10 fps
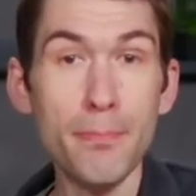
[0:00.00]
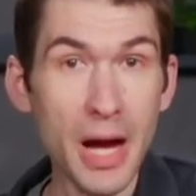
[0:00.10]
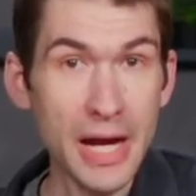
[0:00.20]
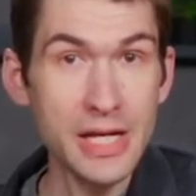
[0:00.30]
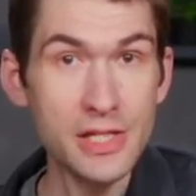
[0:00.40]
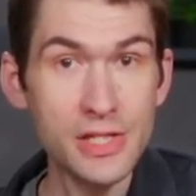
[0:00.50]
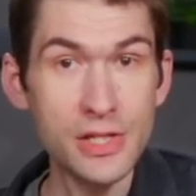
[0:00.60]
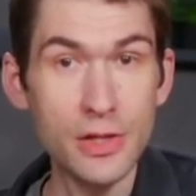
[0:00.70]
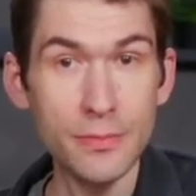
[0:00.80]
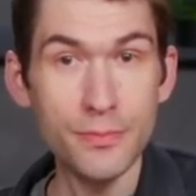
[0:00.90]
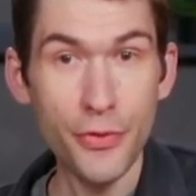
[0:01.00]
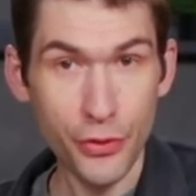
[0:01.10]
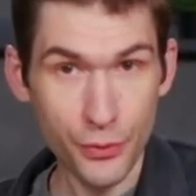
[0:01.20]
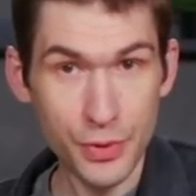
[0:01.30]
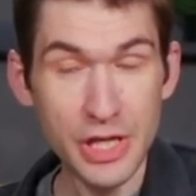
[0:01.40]
minus
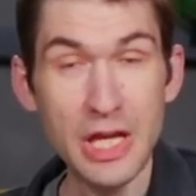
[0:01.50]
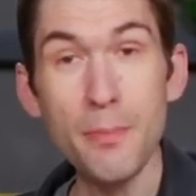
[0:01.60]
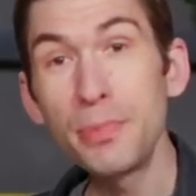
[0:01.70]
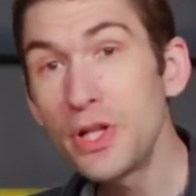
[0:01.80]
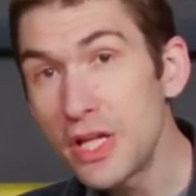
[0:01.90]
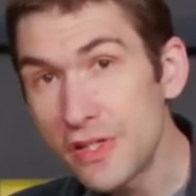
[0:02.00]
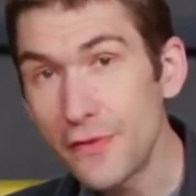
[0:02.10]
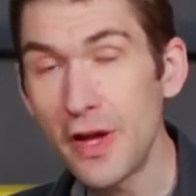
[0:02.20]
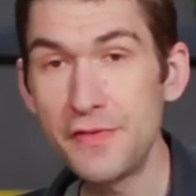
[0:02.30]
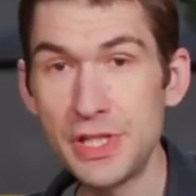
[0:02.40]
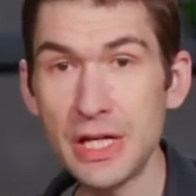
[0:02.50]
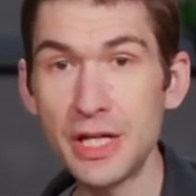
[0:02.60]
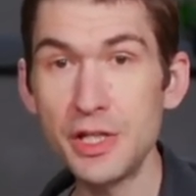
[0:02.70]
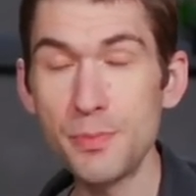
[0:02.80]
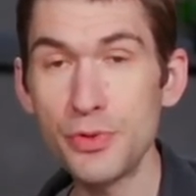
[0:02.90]
three plus five
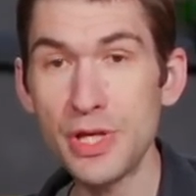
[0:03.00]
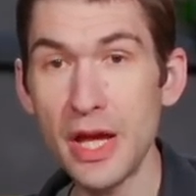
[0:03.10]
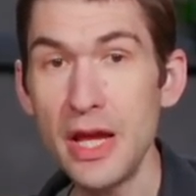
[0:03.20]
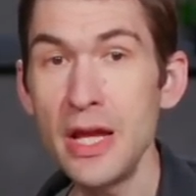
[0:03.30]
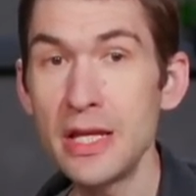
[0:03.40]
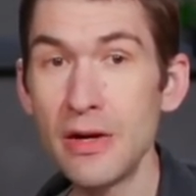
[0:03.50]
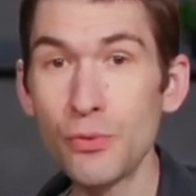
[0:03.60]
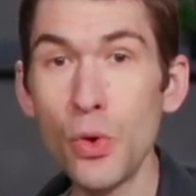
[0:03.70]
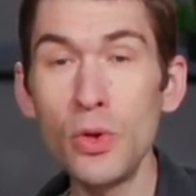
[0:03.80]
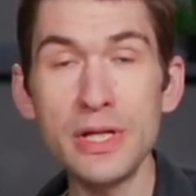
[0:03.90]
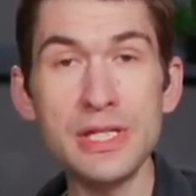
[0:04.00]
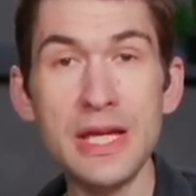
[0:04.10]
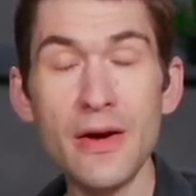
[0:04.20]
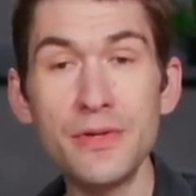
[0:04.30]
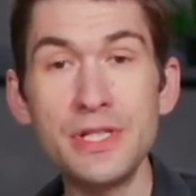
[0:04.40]
seconds per day. Now, Rolex
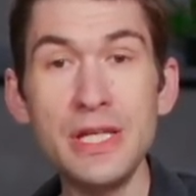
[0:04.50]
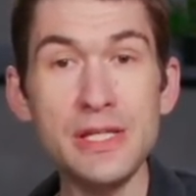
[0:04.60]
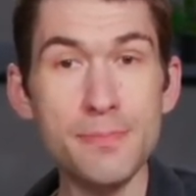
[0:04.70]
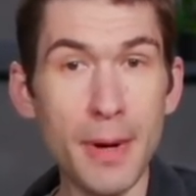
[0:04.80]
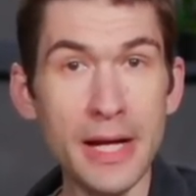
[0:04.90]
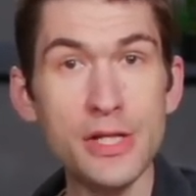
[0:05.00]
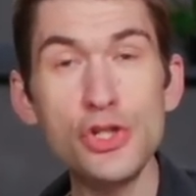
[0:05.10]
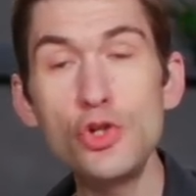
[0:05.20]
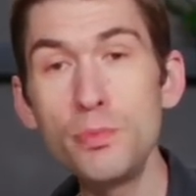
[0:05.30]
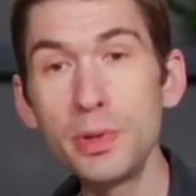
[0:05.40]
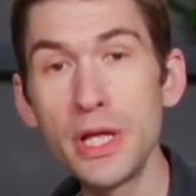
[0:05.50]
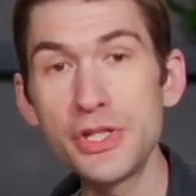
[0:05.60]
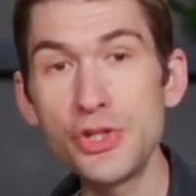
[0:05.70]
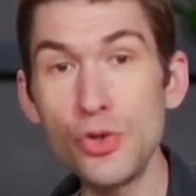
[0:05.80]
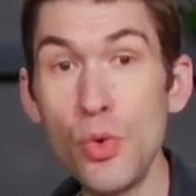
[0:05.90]
guarantees minus two
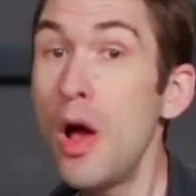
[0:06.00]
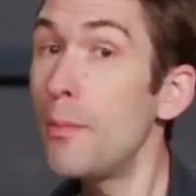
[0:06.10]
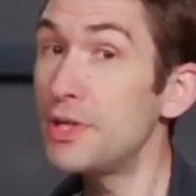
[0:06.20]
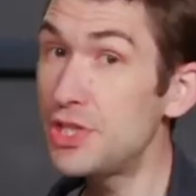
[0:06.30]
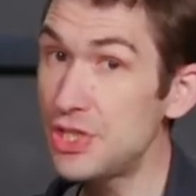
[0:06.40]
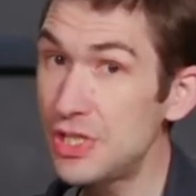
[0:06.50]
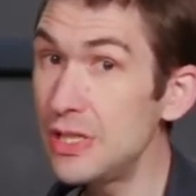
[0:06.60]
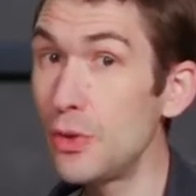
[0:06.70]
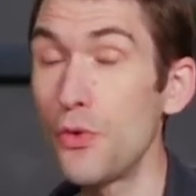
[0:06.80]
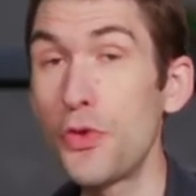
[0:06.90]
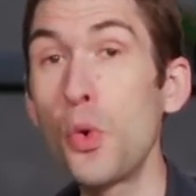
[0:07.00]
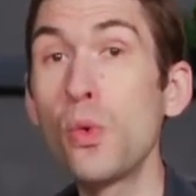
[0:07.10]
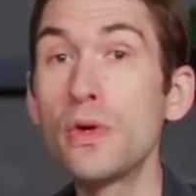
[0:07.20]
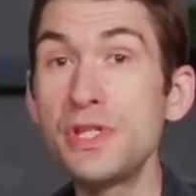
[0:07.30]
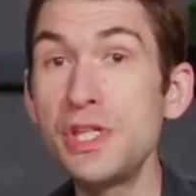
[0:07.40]
plus two, but still the
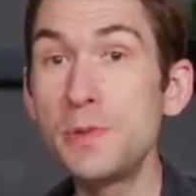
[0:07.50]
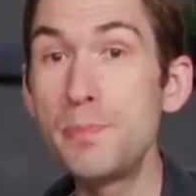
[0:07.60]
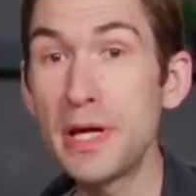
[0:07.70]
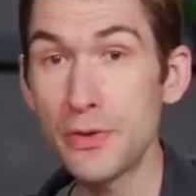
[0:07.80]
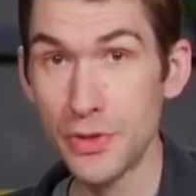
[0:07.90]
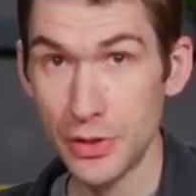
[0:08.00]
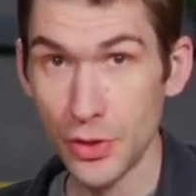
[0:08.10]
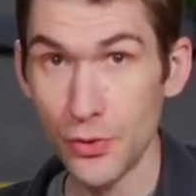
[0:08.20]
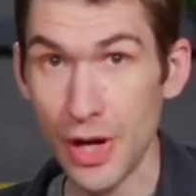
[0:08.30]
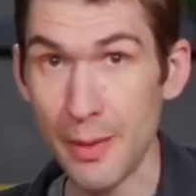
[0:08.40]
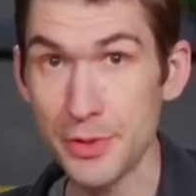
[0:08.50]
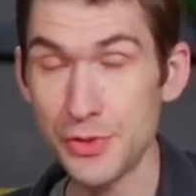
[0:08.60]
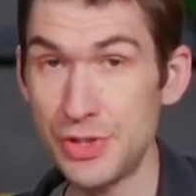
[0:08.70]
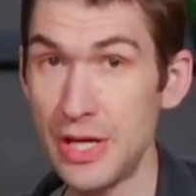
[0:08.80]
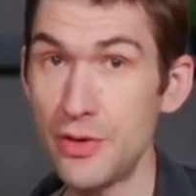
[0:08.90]
Oris is better than the chronometer
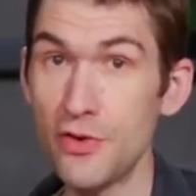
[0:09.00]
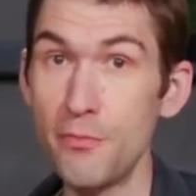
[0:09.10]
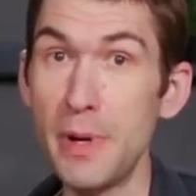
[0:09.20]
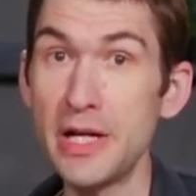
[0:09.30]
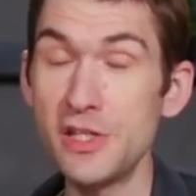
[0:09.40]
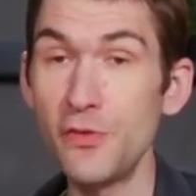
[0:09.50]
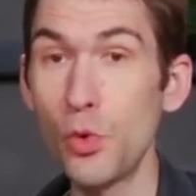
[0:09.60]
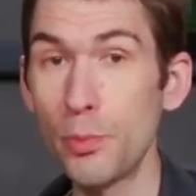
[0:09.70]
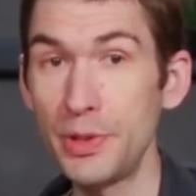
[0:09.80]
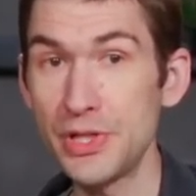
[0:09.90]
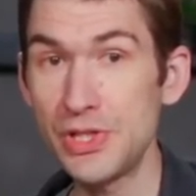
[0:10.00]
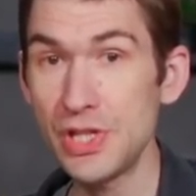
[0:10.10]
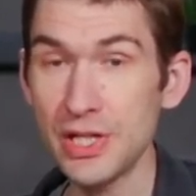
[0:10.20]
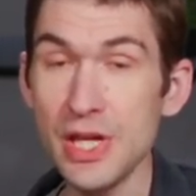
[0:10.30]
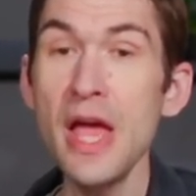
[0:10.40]
standard of minus four plus
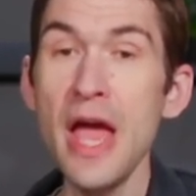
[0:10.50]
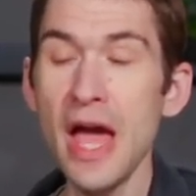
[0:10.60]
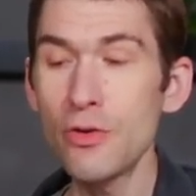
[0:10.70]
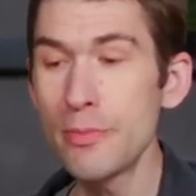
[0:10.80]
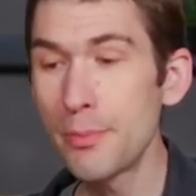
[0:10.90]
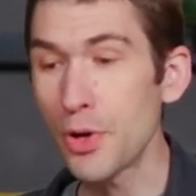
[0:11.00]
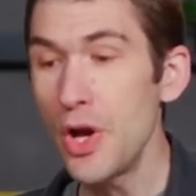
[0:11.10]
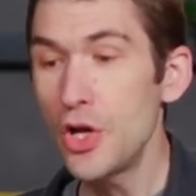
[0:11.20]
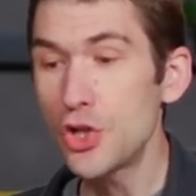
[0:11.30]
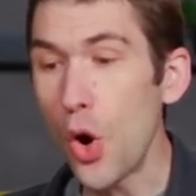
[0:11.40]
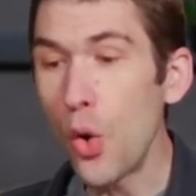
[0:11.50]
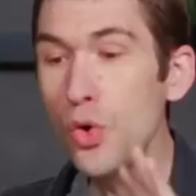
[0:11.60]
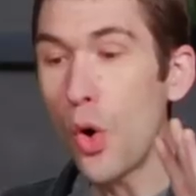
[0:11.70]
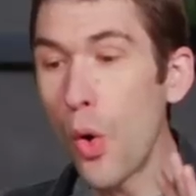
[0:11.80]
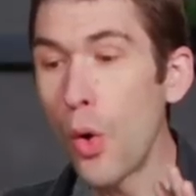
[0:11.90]
six. And remember, to
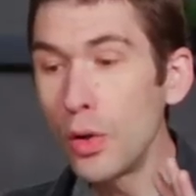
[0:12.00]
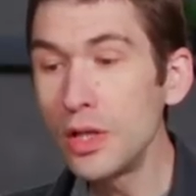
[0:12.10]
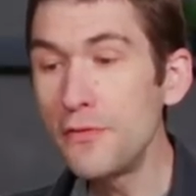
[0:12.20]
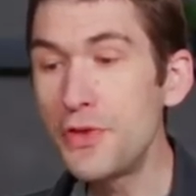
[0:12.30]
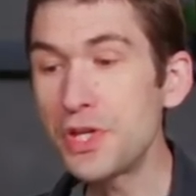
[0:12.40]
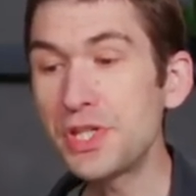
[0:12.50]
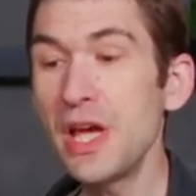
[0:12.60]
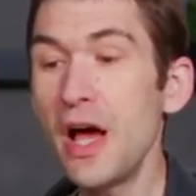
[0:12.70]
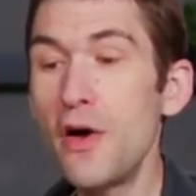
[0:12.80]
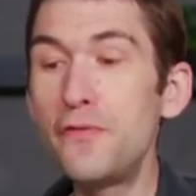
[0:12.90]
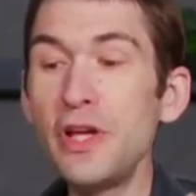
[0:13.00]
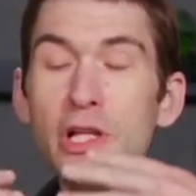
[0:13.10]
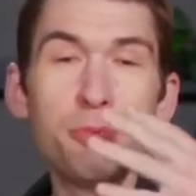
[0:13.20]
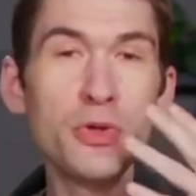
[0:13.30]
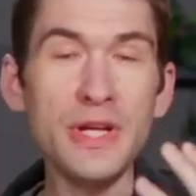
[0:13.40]
own all of this,
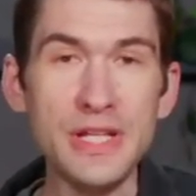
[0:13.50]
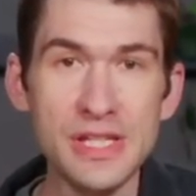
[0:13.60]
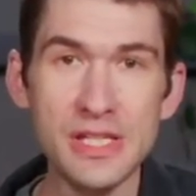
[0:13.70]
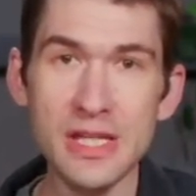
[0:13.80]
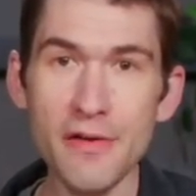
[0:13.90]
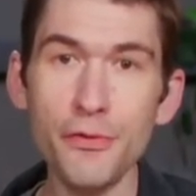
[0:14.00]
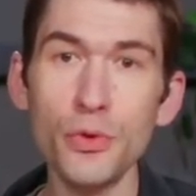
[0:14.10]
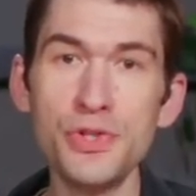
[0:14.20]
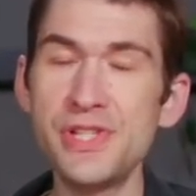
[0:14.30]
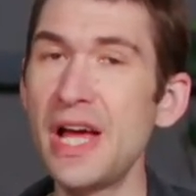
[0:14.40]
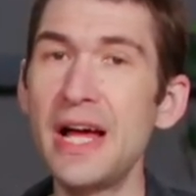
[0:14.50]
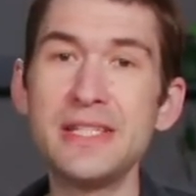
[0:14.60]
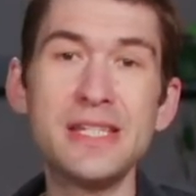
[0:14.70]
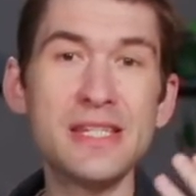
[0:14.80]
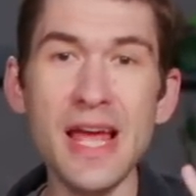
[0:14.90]
available in several
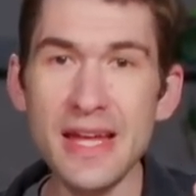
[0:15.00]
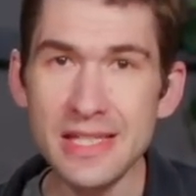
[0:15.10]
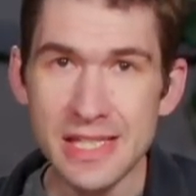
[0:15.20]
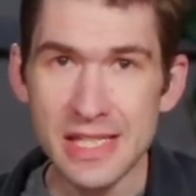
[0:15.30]
sizes and